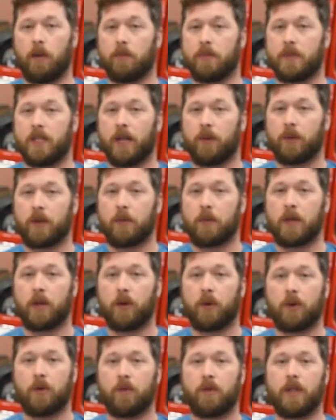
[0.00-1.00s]
Today we're going to be
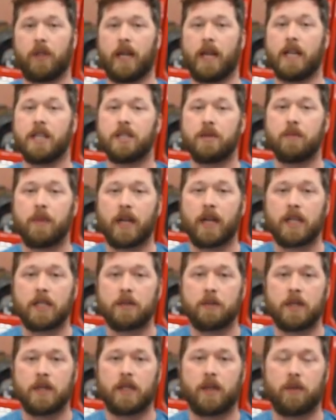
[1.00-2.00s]
going over the engine
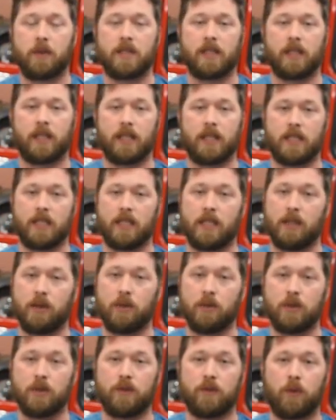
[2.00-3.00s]
management that we selectively
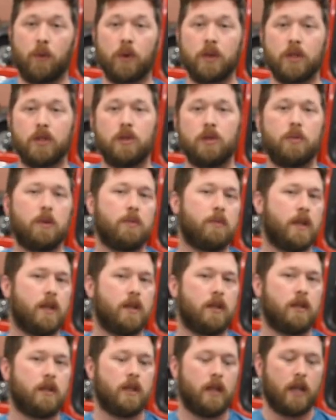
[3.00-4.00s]
use for the Super
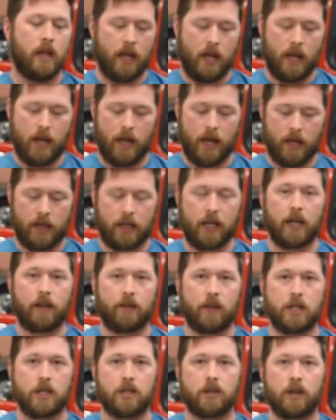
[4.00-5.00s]
Beetle and kind of
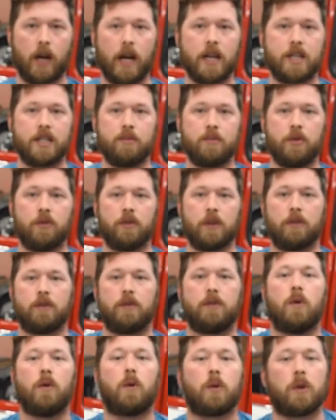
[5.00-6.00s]
our strategy moving
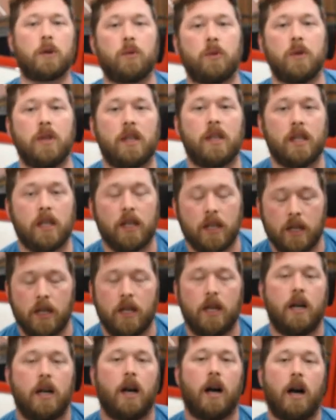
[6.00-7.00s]
forward with it.
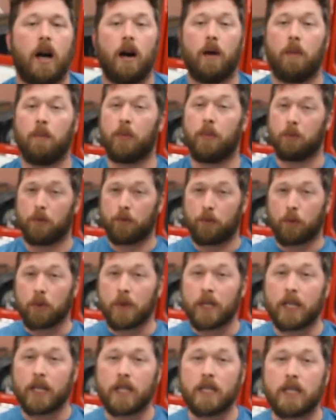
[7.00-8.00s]
But before we
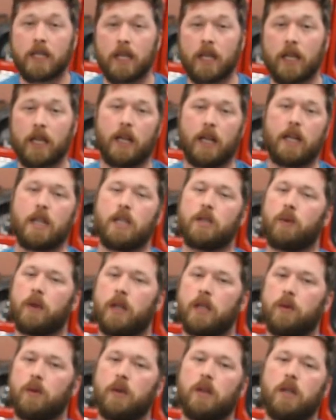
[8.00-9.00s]
get into that, I just
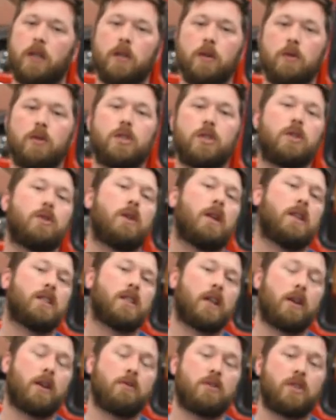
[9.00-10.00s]
want to do a huge
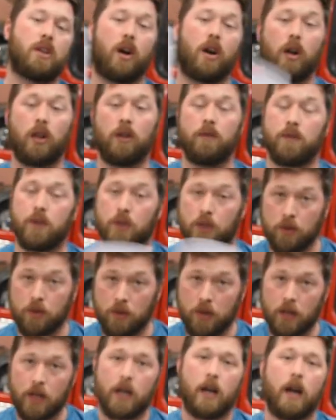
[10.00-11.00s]
shout out to all of
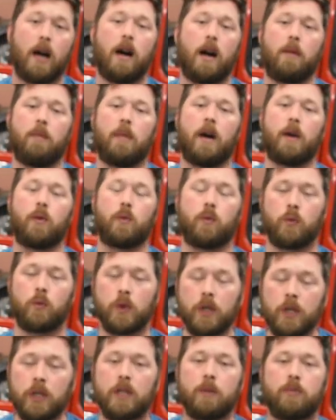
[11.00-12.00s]
you. I
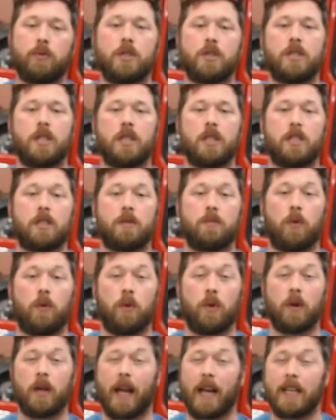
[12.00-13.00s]
really appreciate the
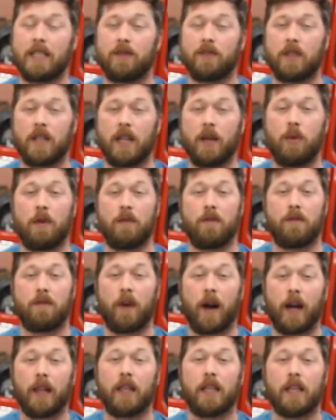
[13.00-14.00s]
support. As of today, we
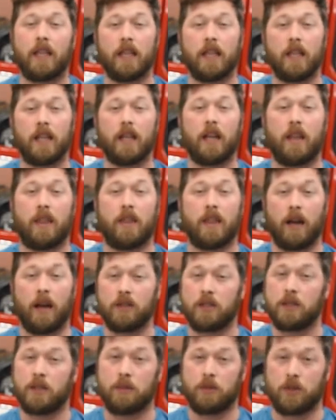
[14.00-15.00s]
finally hit
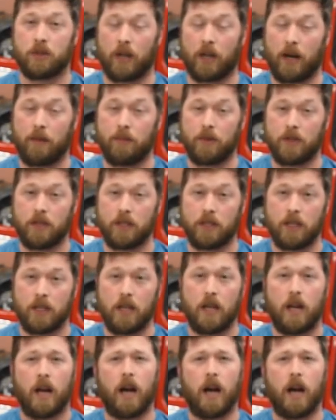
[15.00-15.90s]
1,000 subscribers.